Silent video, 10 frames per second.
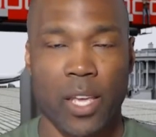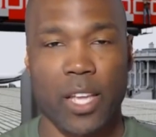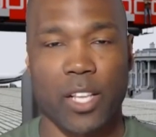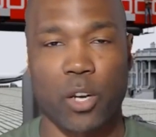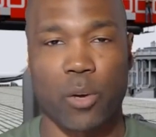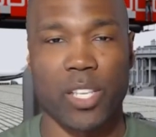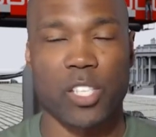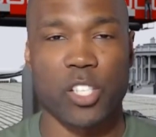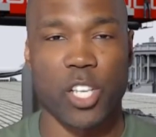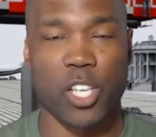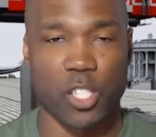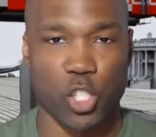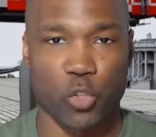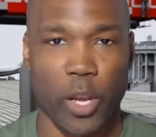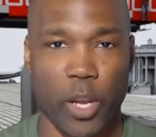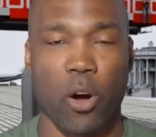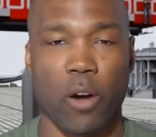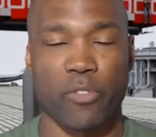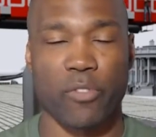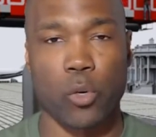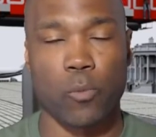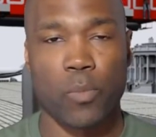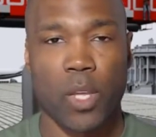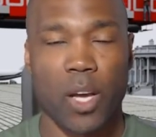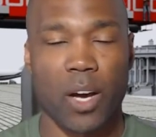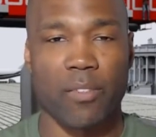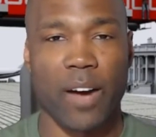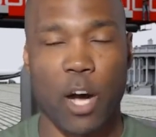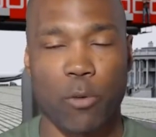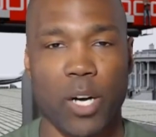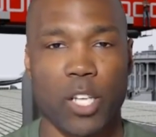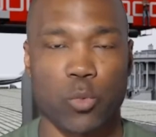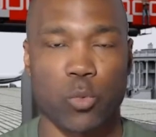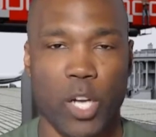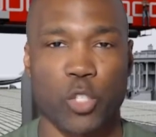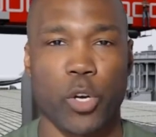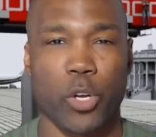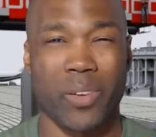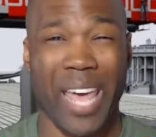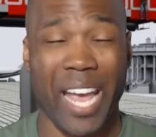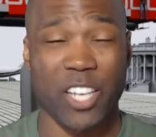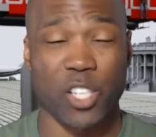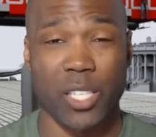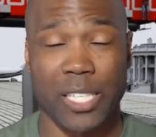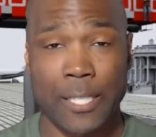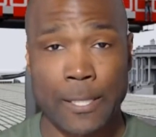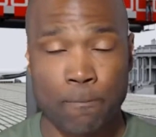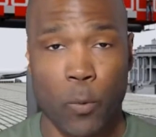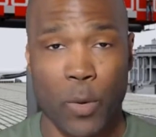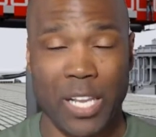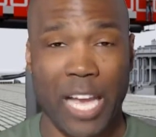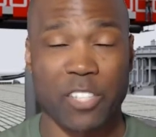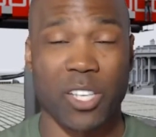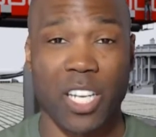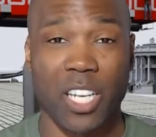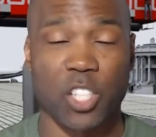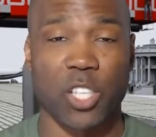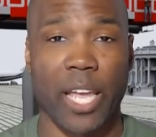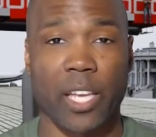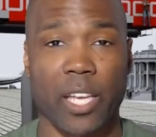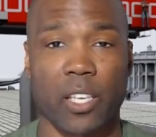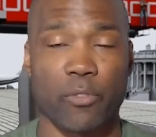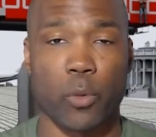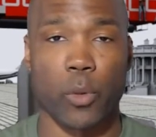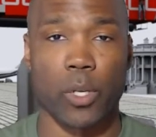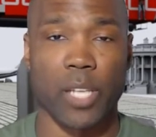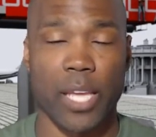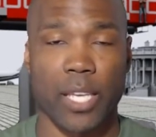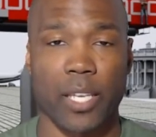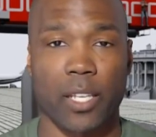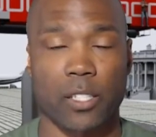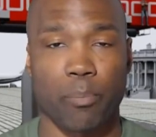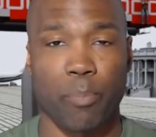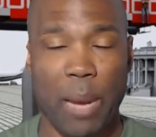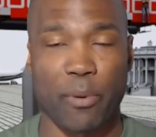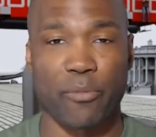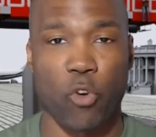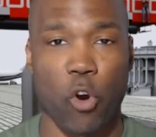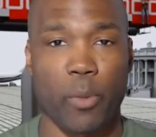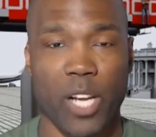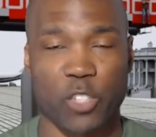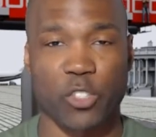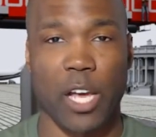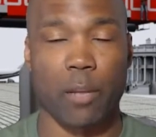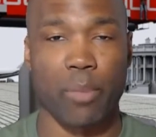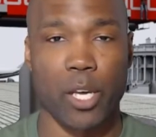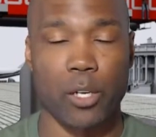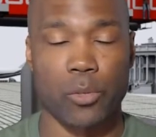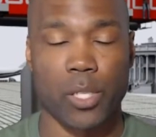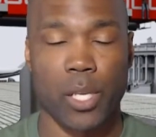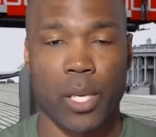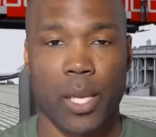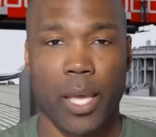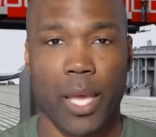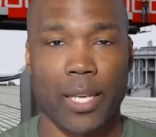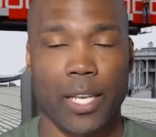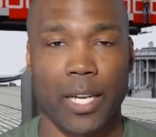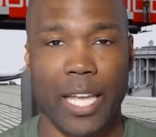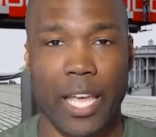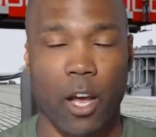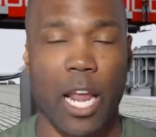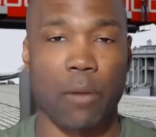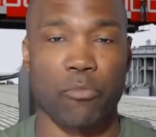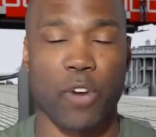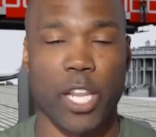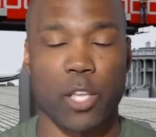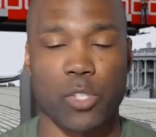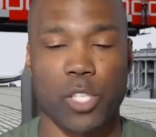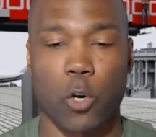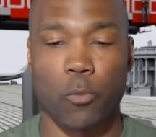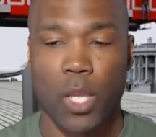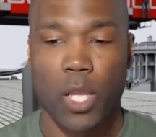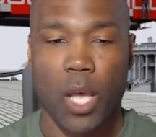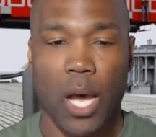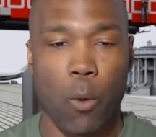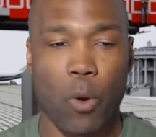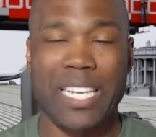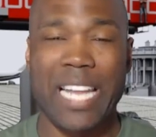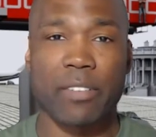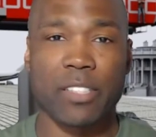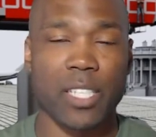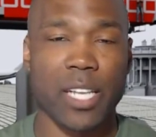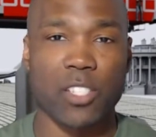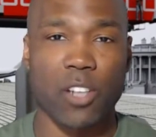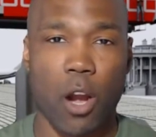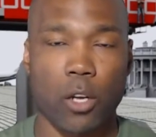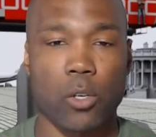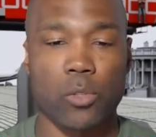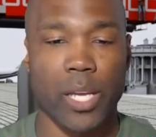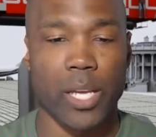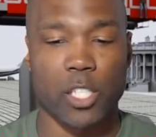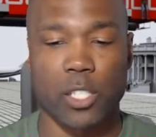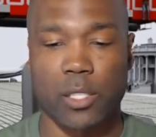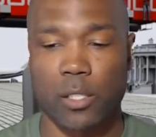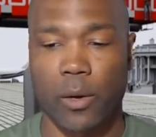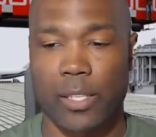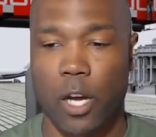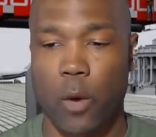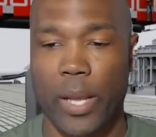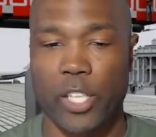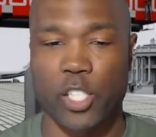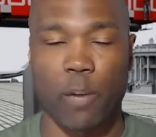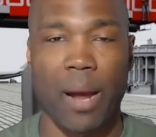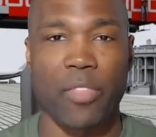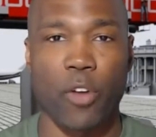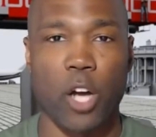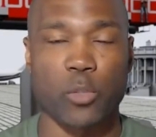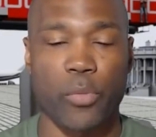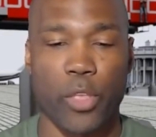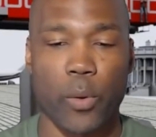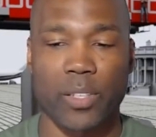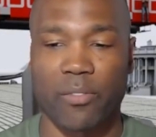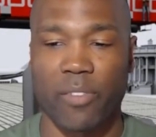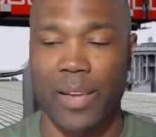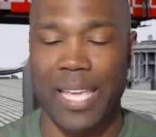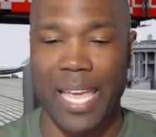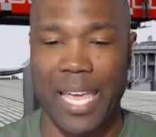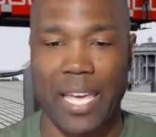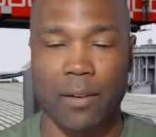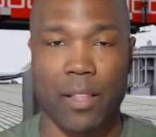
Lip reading: And so this is just a straight on view of how much 1 trillion actually, what it actually looks like if you were to take it into paper form and $100 bills and lay it all out in front of you. So I want to dive into today's articles and just, you know, as always, share my thoughts with you at the very end.